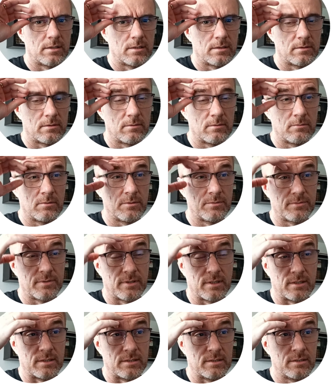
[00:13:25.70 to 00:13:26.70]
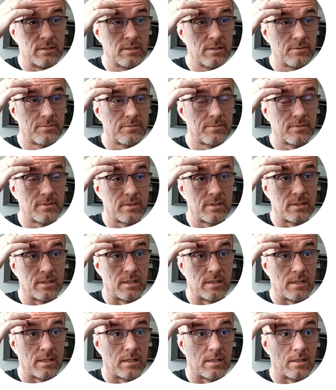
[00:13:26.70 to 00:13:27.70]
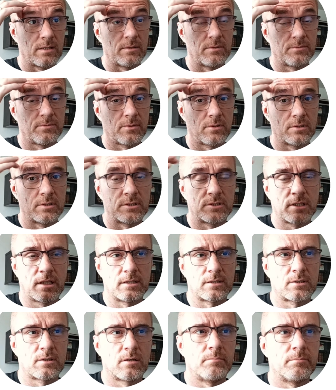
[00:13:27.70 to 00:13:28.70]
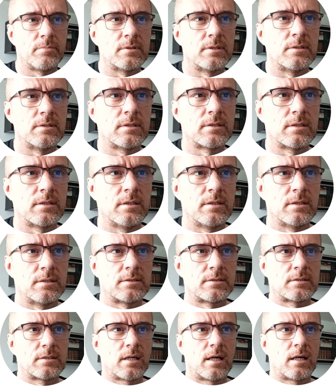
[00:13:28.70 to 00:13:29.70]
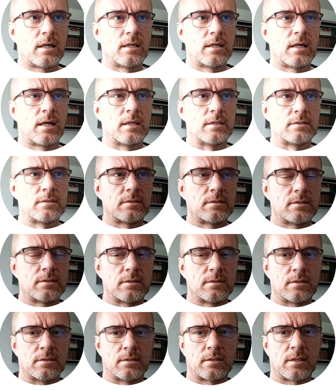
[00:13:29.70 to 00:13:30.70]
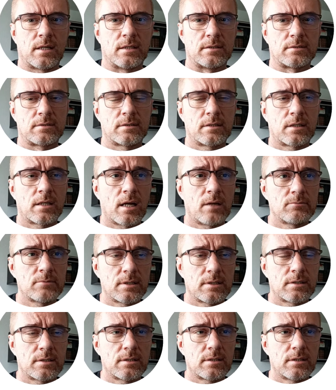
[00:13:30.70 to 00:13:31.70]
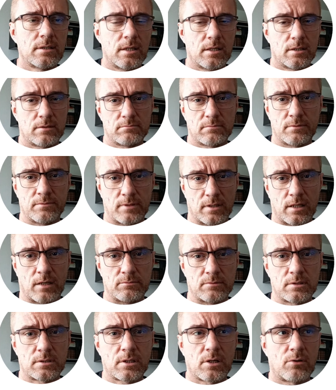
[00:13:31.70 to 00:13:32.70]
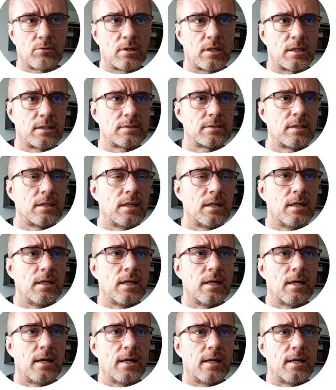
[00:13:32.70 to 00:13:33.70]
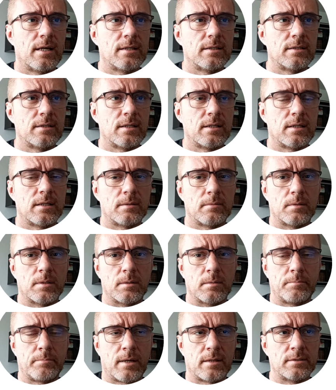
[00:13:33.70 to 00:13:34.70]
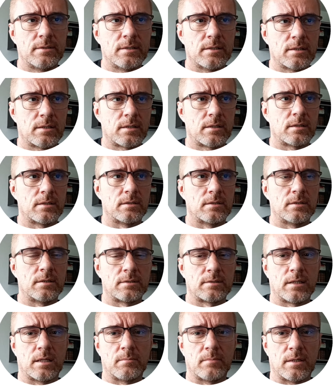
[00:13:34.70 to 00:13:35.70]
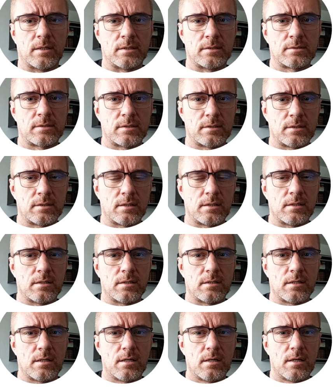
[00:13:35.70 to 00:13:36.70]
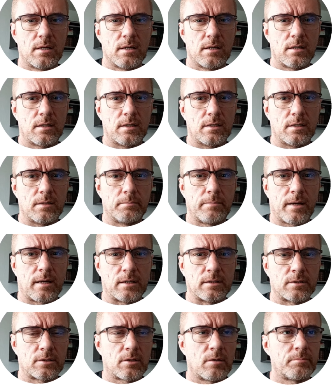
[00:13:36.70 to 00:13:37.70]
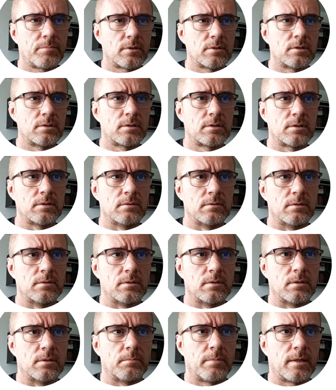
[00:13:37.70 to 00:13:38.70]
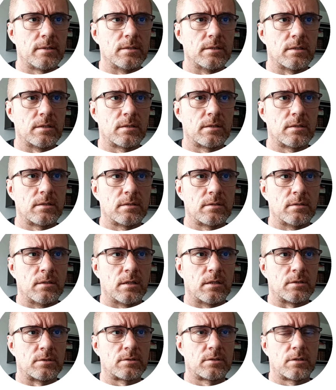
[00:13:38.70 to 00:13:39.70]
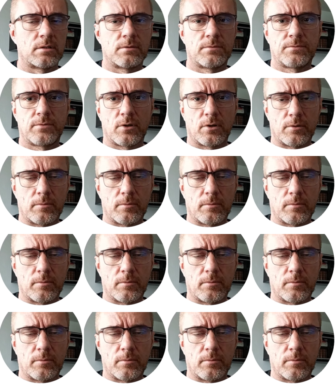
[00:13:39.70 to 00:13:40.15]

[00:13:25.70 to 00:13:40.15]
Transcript: With div for the child component, let's add class rounded with the rounded corners, and padding the same as in parent component, padding -4.